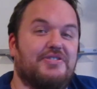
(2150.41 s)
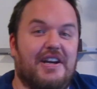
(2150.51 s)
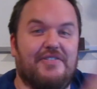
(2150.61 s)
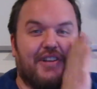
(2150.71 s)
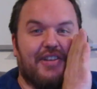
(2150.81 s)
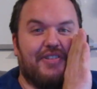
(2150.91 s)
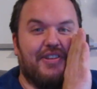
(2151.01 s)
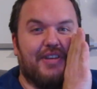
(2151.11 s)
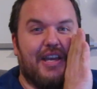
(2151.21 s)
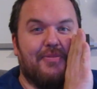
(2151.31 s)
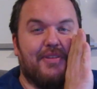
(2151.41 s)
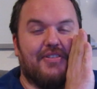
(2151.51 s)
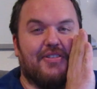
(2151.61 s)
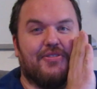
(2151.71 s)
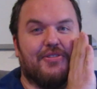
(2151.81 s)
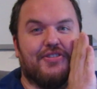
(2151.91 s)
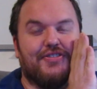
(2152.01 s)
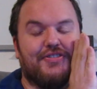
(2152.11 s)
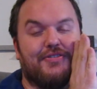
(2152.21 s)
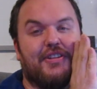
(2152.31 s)
Do not follow video games as a source
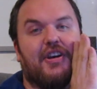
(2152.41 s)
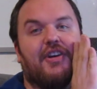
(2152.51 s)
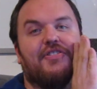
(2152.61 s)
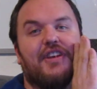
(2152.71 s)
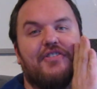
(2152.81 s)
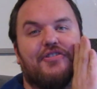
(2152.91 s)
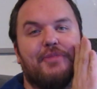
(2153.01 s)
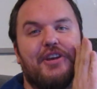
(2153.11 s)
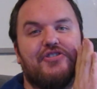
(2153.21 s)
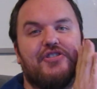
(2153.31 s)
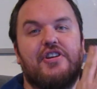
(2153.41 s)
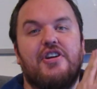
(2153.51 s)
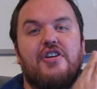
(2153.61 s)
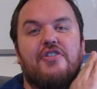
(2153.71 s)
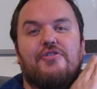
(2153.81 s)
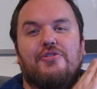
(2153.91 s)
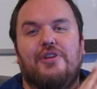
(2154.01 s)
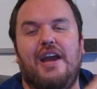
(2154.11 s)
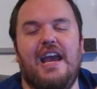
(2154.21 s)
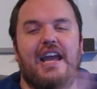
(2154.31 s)
of, of information
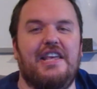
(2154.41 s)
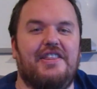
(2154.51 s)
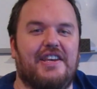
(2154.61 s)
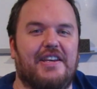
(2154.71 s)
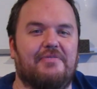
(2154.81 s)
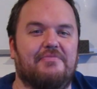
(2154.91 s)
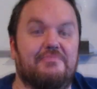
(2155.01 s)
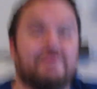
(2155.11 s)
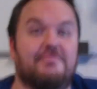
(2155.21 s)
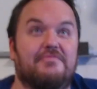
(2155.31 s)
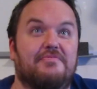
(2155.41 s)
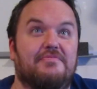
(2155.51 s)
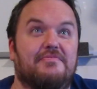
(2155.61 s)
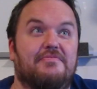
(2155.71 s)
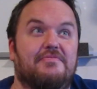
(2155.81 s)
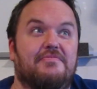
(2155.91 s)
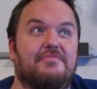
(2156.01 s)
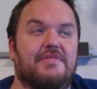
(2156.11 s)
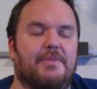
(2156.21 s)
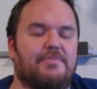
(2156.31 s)
for anything.
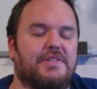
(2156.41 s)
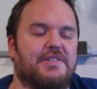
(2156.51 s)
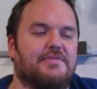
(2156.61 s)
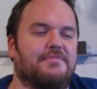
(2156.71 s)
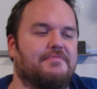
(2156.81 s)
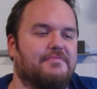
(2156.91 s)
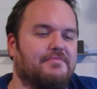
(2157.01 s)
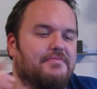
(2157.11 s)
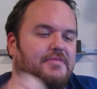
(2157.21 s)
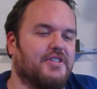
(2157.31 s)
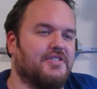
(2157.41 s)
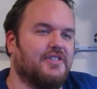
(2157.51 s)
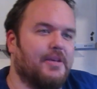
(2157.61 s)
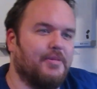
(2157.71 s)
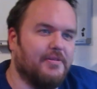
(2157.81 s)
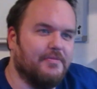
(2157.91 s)
Yep. Good disclaimer.